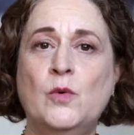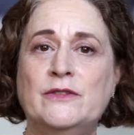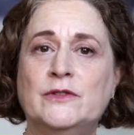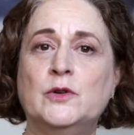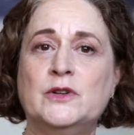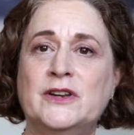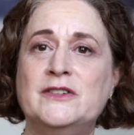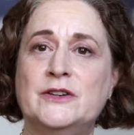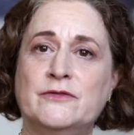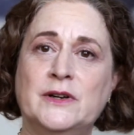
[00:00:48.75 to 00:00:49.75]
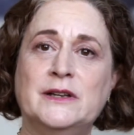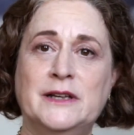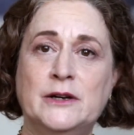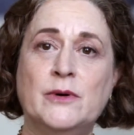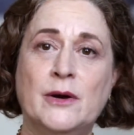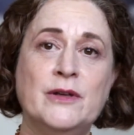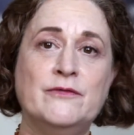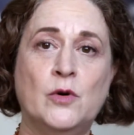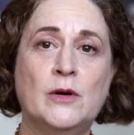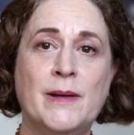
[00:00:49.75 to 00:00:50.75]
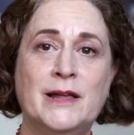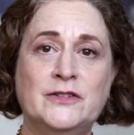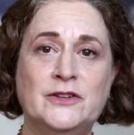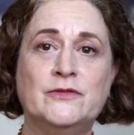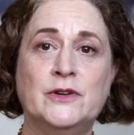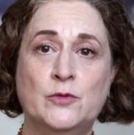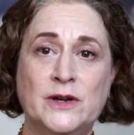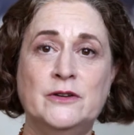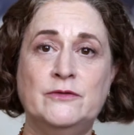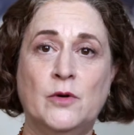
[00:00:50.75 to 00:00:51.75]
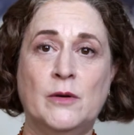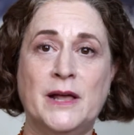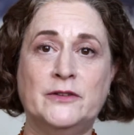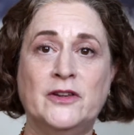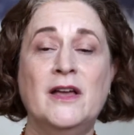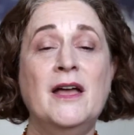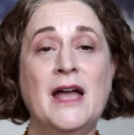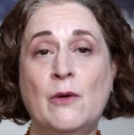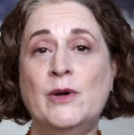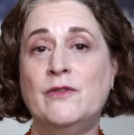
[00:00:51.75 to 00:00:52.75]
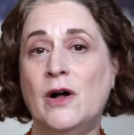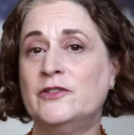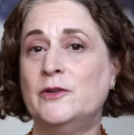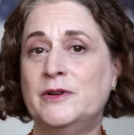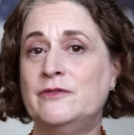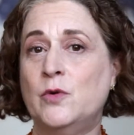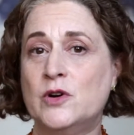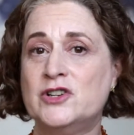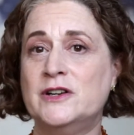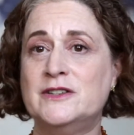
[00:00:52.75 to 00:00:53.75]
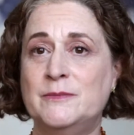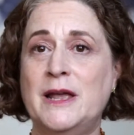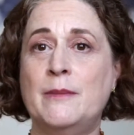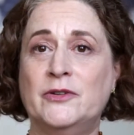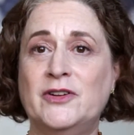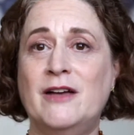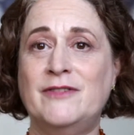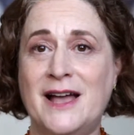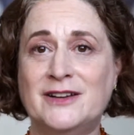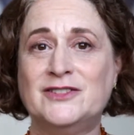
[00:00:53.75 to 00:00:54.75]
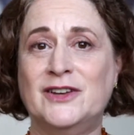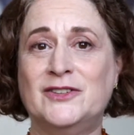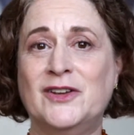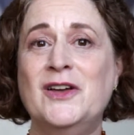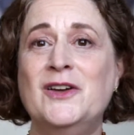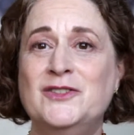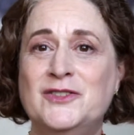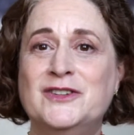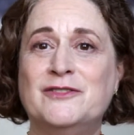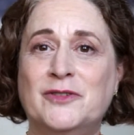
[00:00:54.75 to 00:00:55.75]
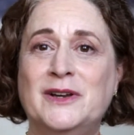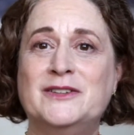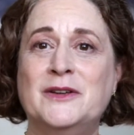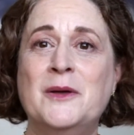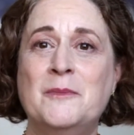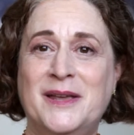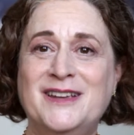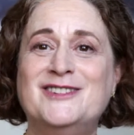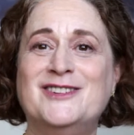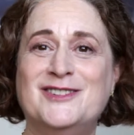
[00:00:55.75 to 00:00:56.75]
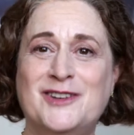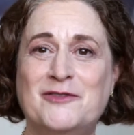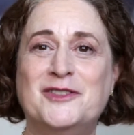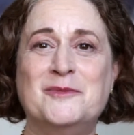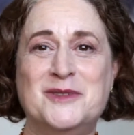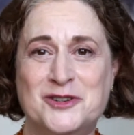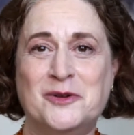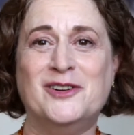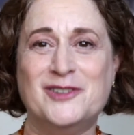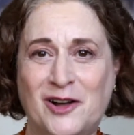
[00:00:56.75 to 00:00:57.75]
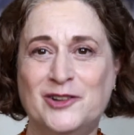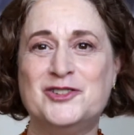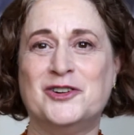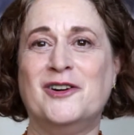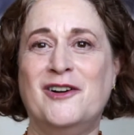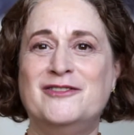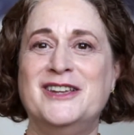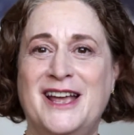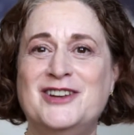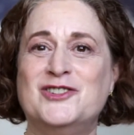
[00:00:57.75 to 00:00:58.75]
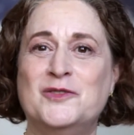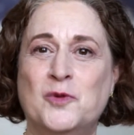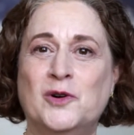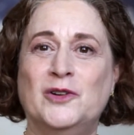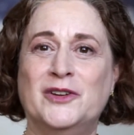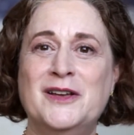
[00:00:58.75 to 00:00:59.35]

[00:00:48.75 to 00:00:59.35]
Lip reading: We've looked at different literary formats, different written formats, and we've also been fortunate to be able to have access to different pieces of the material culture of the ancient world.